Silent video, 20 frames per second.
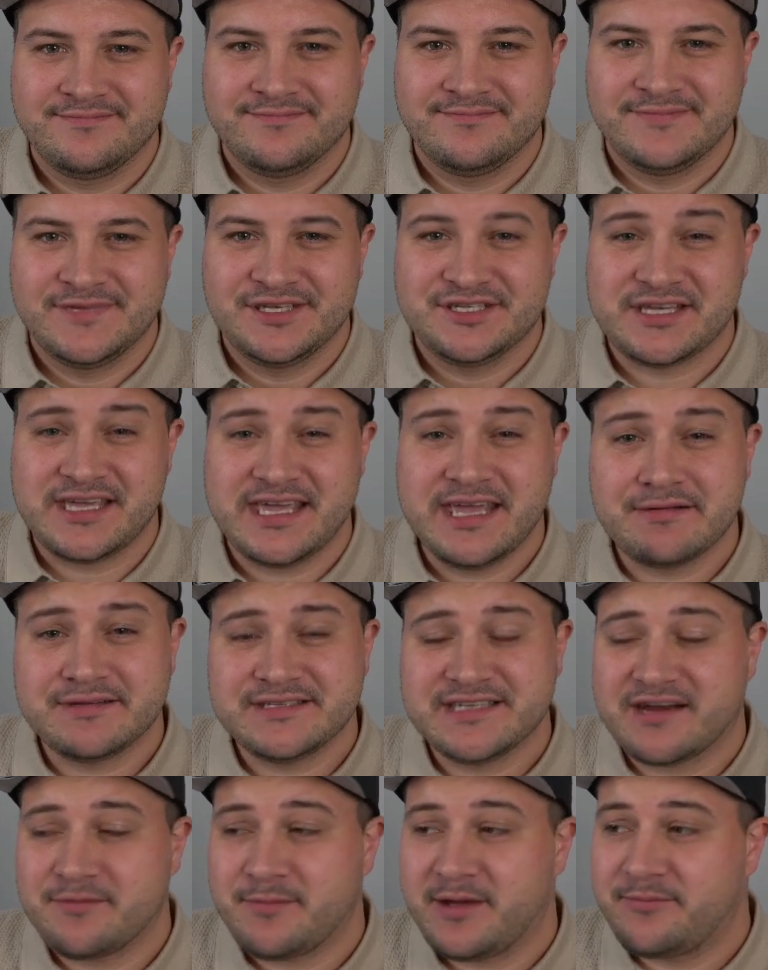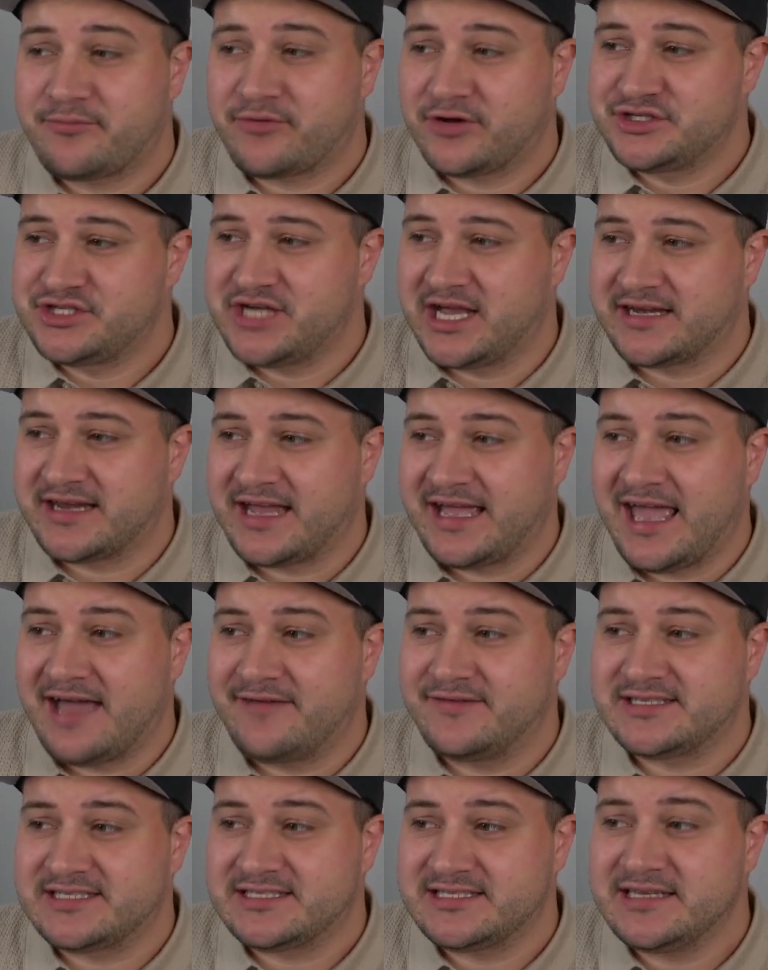So here inside of my project, I have
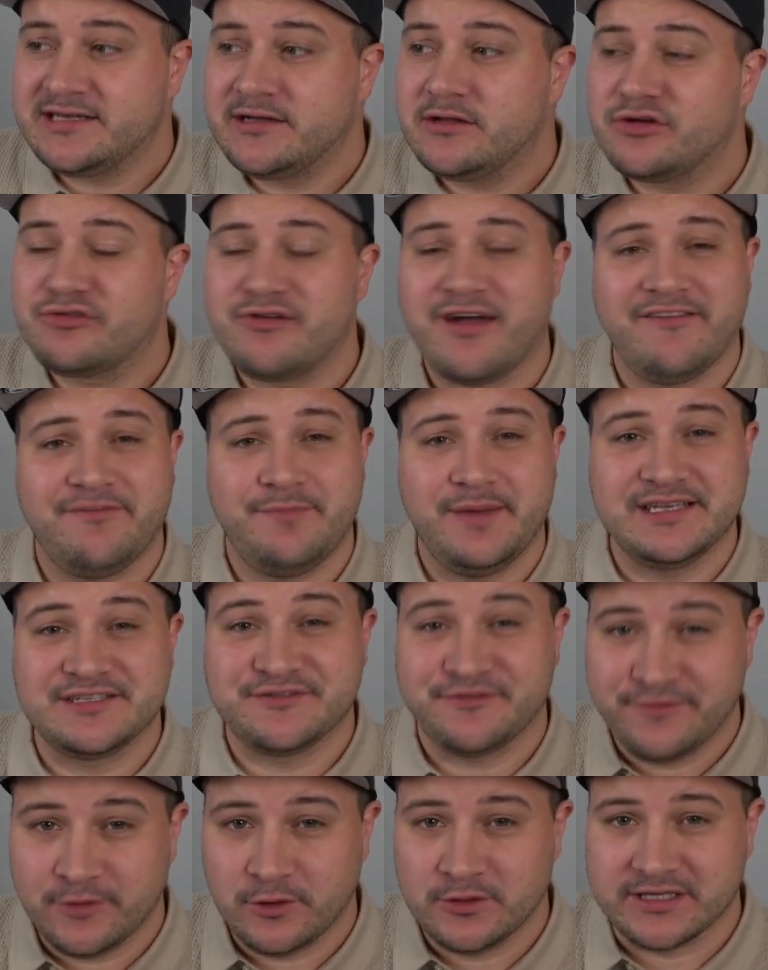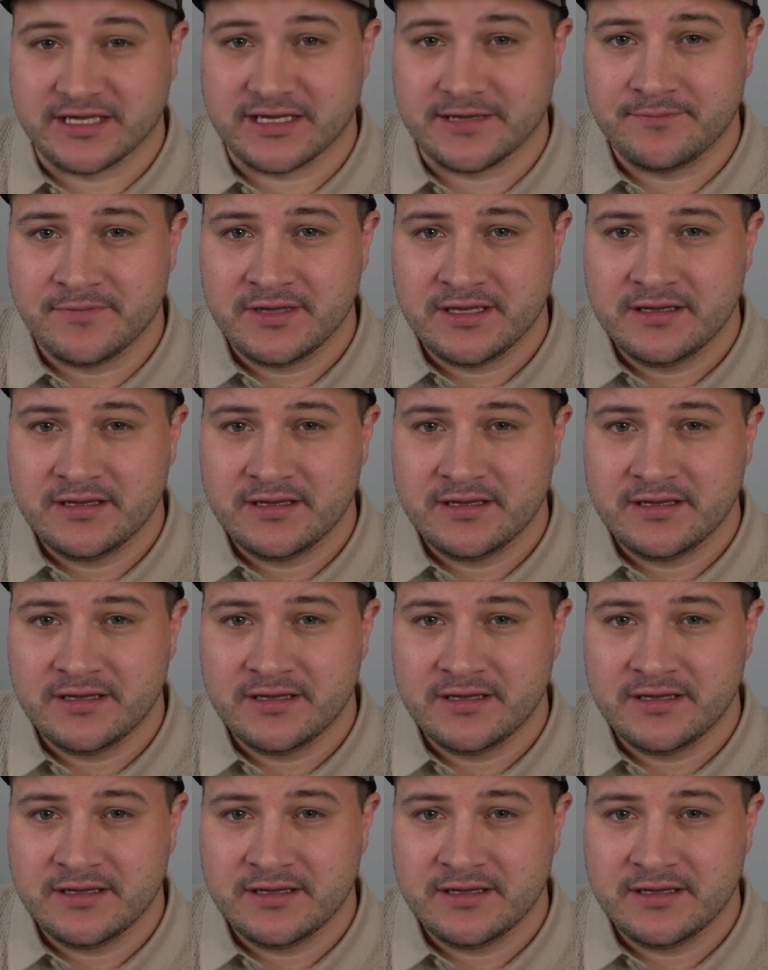a single Grafbase folder.